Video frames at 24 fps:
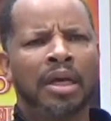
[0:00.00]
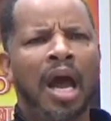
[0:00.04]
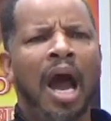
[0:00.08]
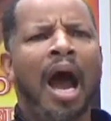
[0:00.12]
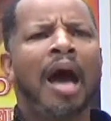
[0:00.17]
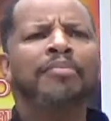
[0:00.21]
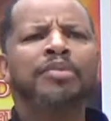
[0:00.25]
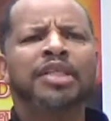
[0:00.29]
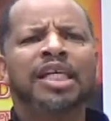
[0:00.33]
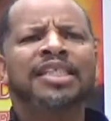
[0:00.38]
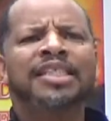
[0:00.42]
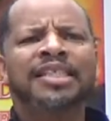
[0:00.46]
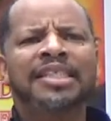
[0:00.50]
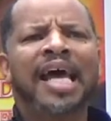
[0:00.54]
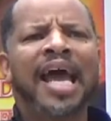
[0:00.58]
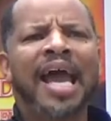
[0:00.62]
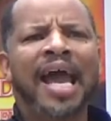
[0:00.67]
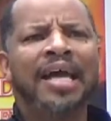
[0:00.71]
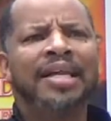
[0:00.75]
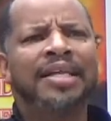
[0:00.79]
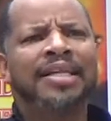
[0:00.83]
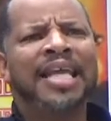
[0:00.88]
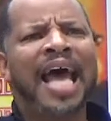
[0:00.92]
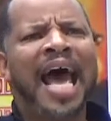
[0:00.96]
I'm just
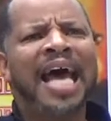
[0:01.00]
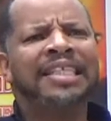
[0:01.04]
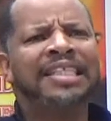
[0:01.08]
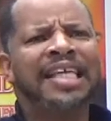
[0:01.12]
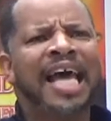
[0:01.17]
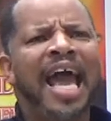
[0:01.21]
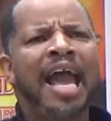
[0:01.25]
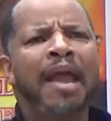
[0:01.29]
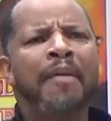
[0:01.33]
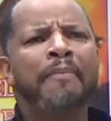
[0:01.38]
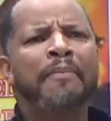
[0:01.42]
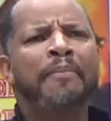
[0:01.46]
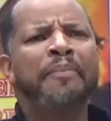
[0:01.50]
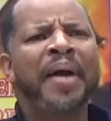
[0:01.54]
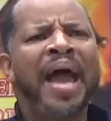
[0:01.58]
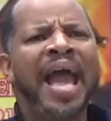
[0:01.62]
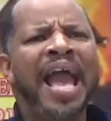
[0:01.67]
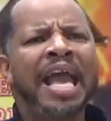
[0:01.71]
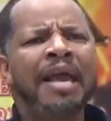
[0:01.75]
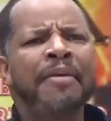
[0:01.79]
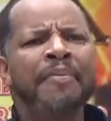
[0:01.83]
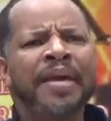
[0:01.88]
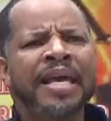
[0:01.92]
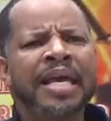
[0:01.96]
saying, that's a
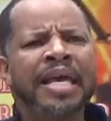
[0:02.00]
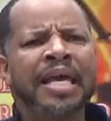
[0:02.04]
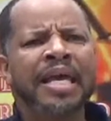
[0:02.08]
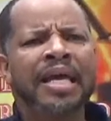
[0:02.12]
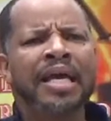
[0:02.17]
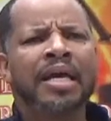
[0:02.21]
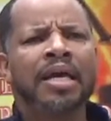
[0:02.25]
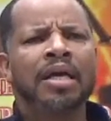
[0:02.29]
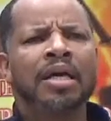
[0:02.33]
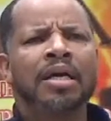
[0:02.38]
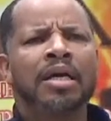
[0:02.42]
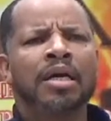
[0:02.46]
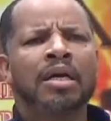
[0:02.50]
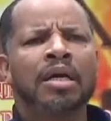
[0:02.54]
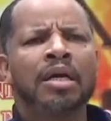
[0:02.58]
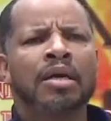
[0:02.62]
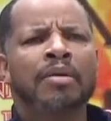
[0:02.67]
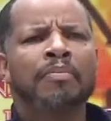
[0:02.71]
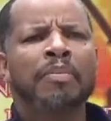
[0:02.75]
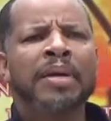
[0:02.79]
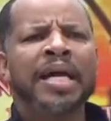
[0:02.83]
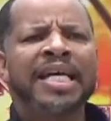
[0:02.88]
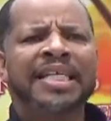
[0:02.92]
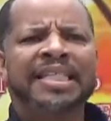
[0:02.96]
baby
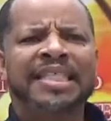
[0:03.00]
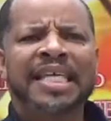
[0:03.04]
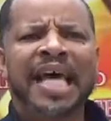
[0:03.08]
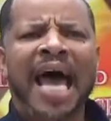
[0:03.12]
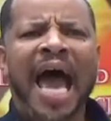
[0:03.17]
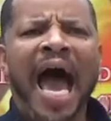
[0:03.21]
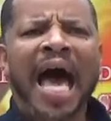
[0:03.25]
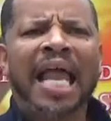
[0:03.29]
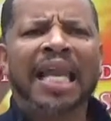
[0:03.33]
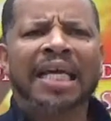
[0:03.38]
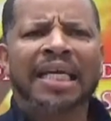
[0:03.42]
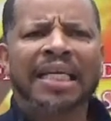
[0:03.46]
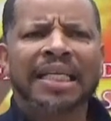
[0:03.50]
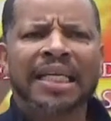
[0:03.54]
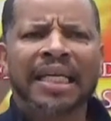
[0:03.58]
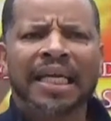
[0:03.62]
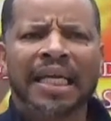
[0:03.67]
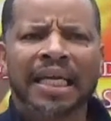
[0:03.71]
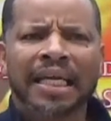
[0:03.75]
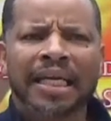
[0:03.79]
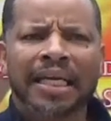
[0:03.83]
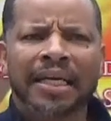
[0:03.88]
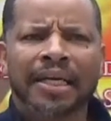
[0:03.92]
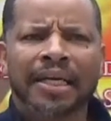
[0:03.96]
mentality